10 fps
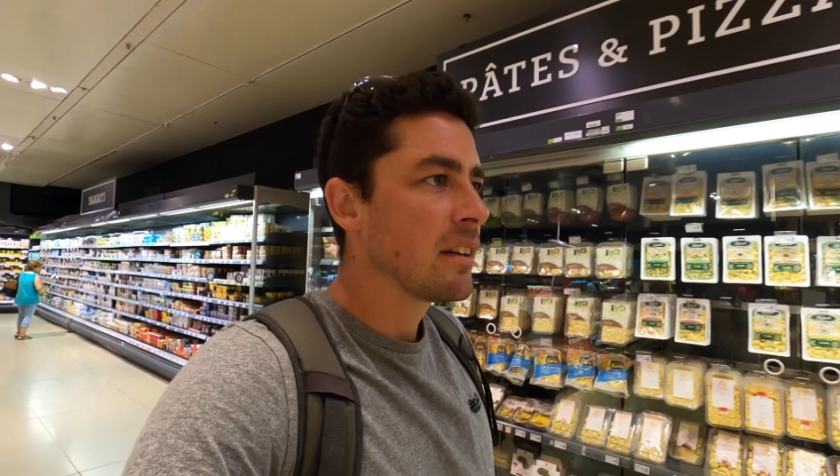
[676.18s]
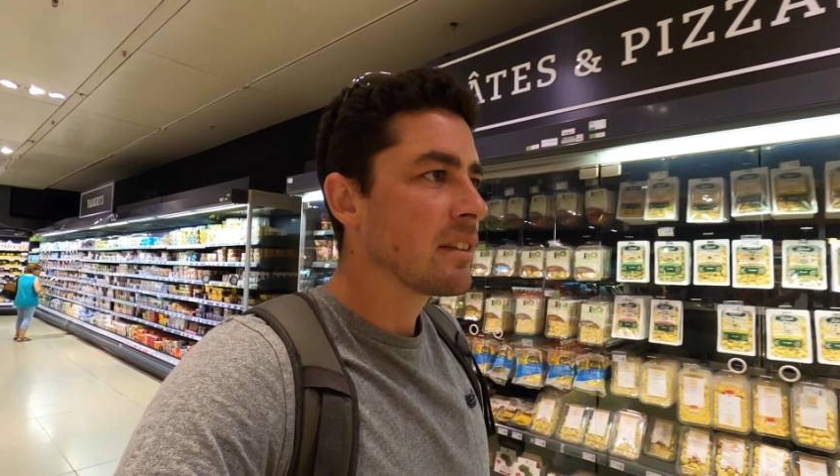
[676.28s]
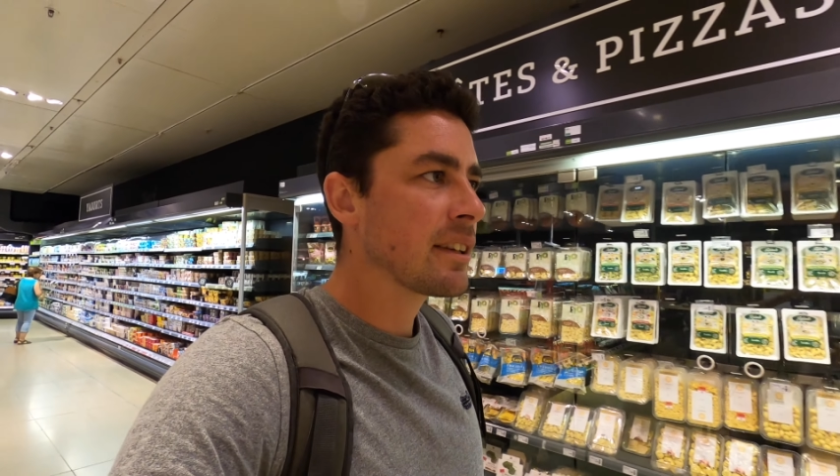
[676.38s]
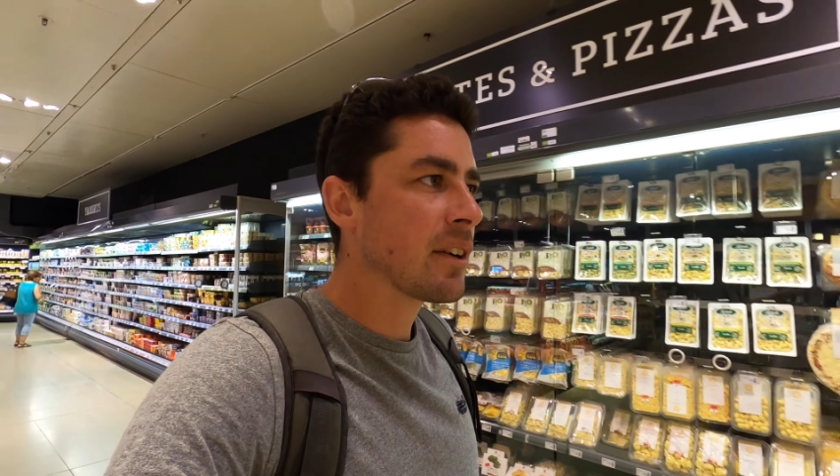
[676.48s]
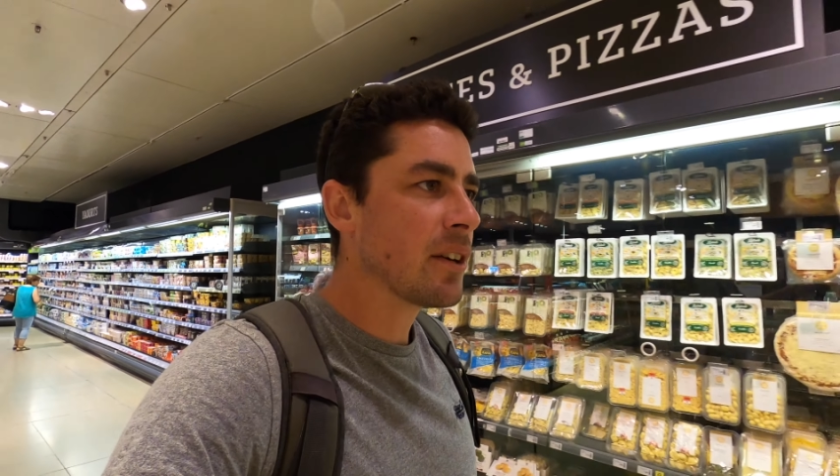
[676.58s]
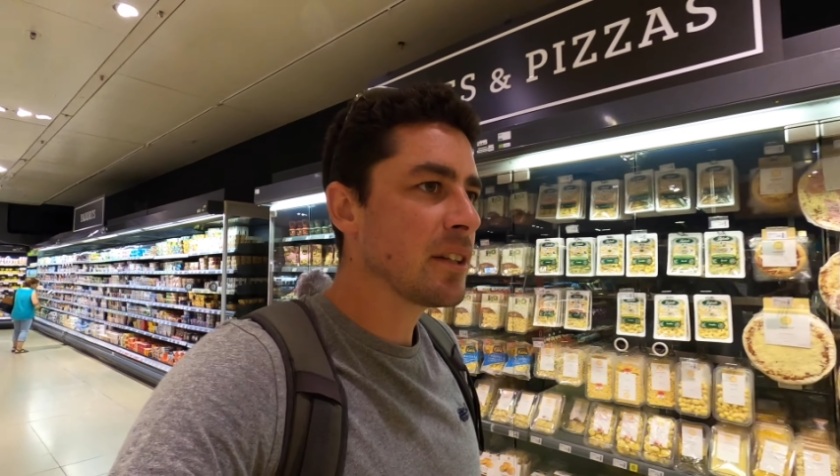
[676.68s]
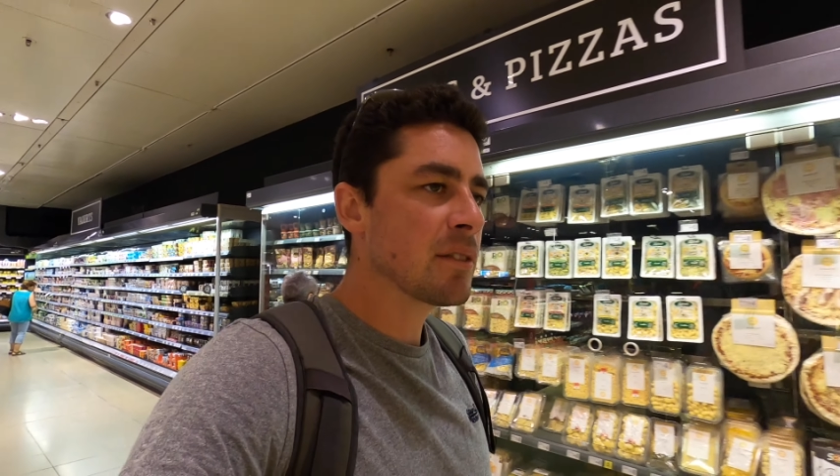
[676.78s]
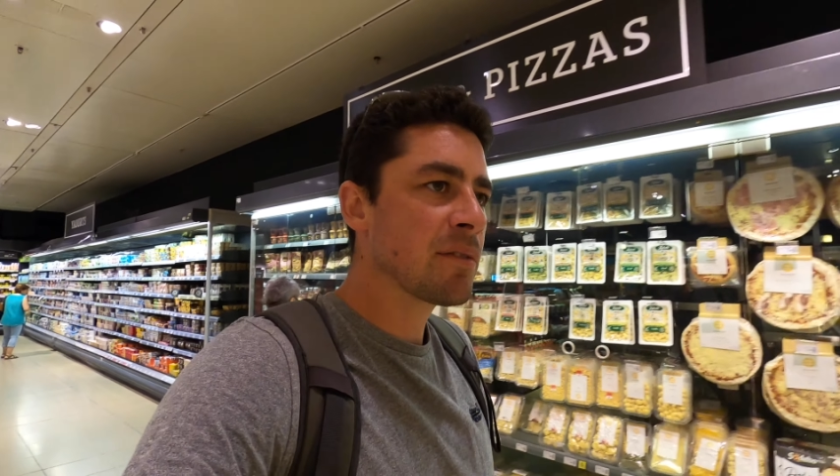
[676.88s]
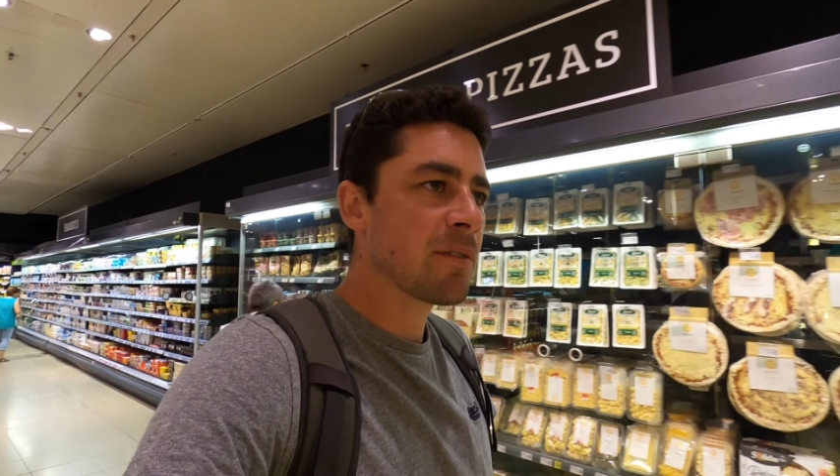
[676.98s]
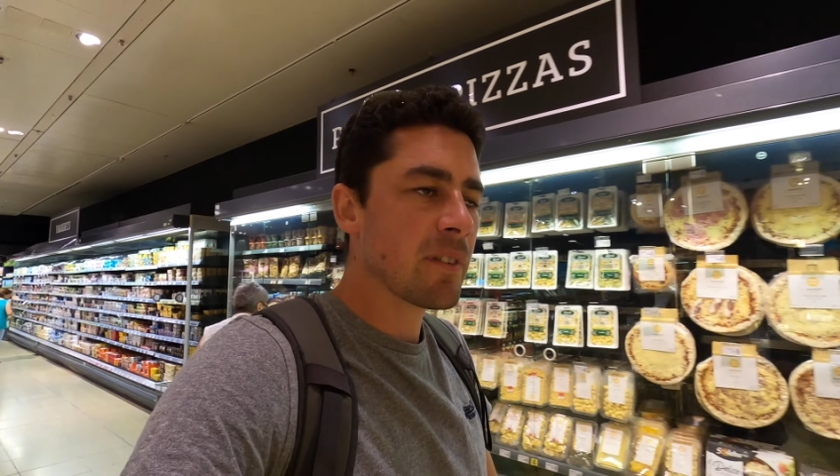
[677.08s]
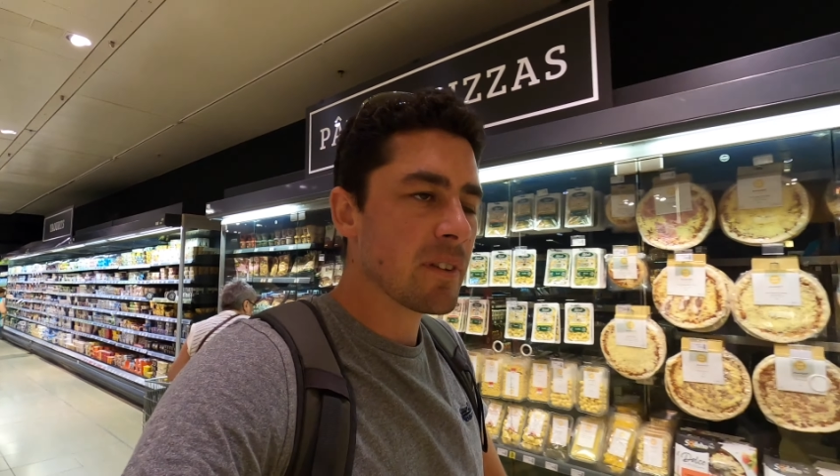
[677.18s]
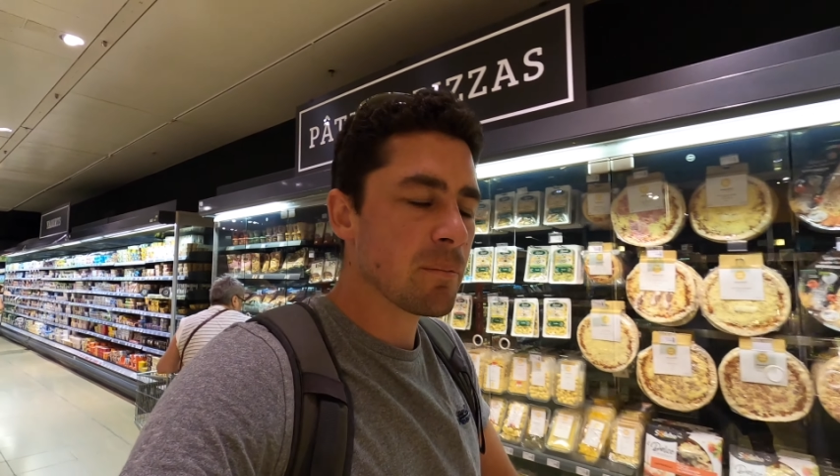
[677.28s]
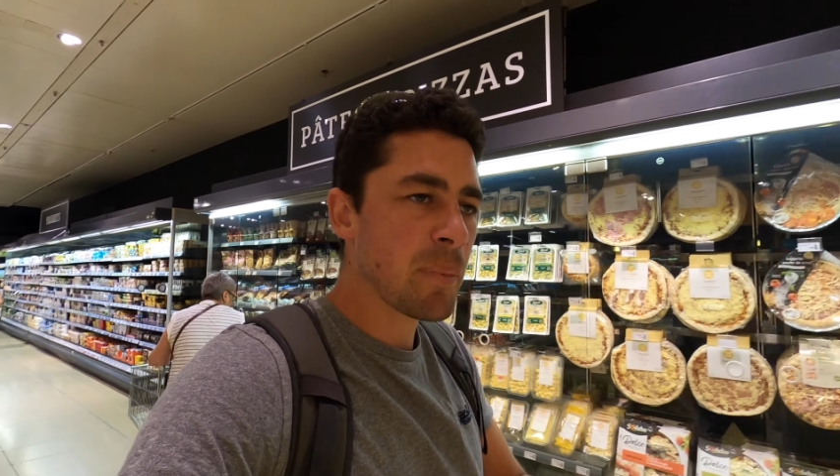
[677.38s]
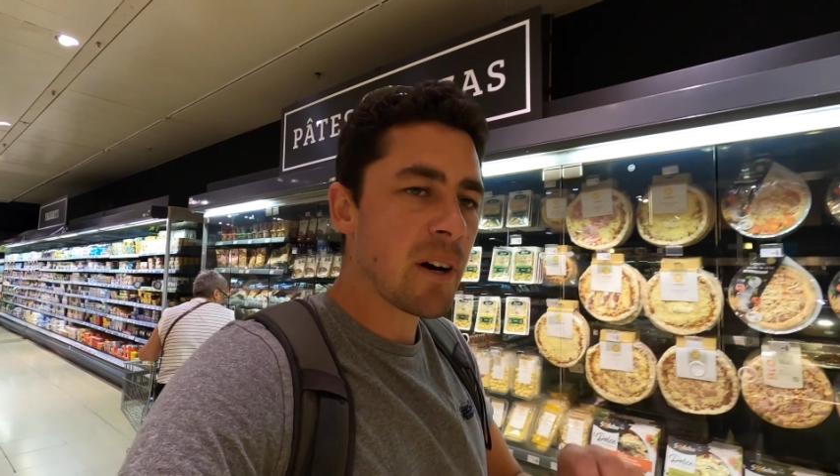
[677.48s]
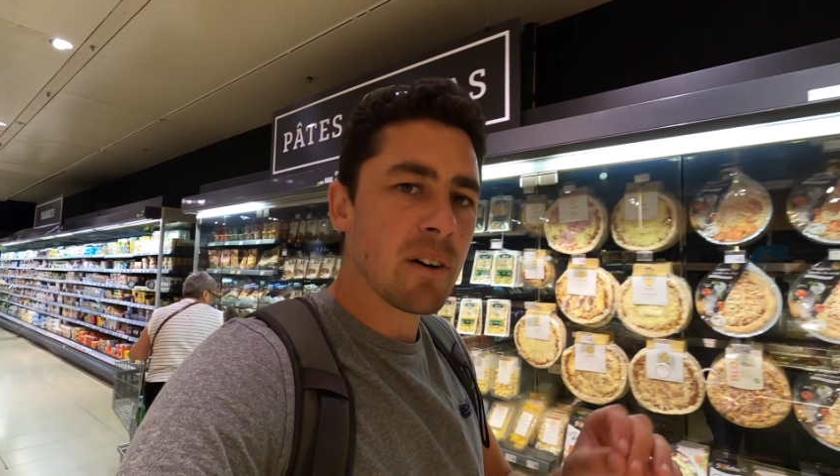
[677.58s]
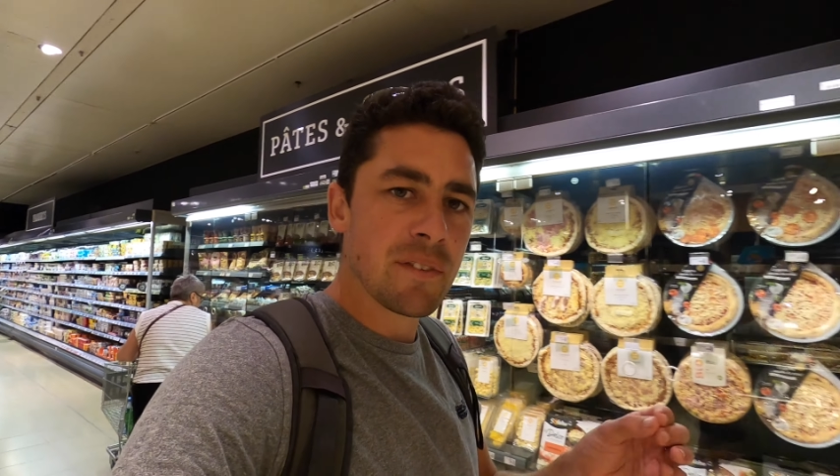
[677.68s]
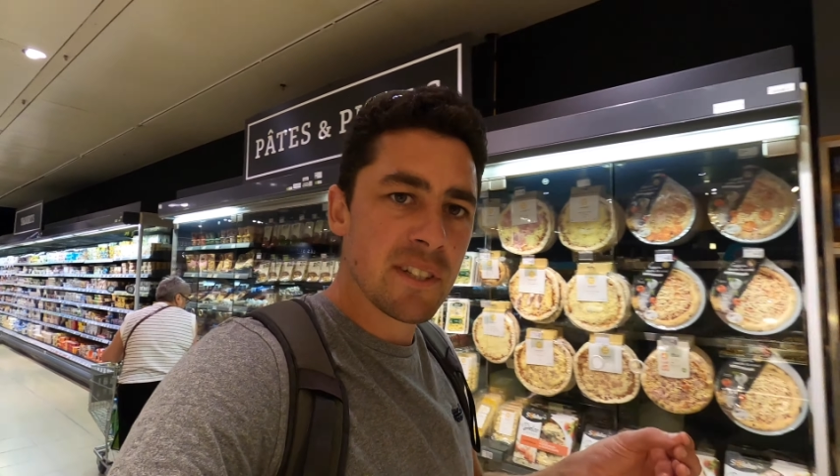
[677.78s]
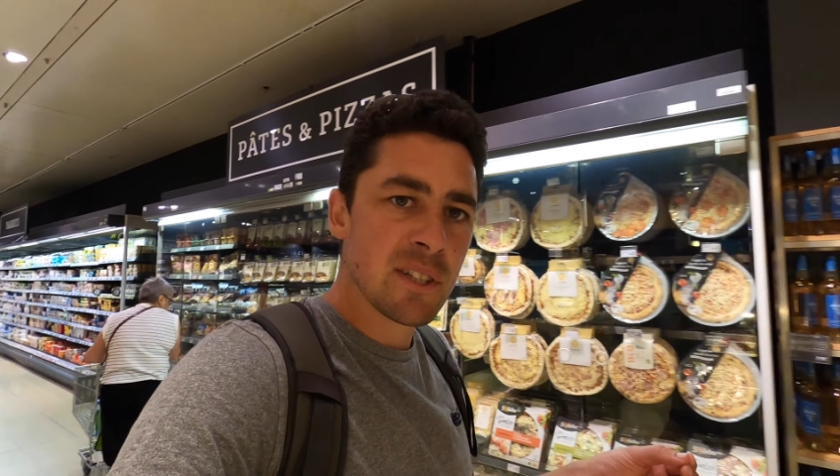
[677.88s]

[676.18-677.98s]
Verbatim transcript: the kind of part of the